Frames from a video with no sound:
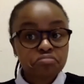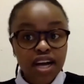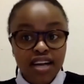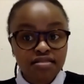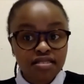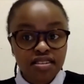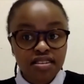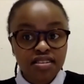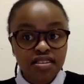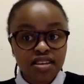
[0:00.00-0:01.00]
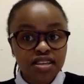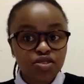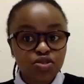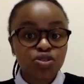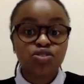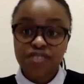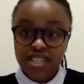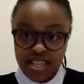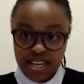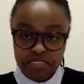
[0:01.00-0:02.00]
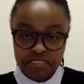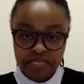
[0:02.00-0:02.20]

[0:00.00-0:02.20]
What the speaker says: cut the sources of income.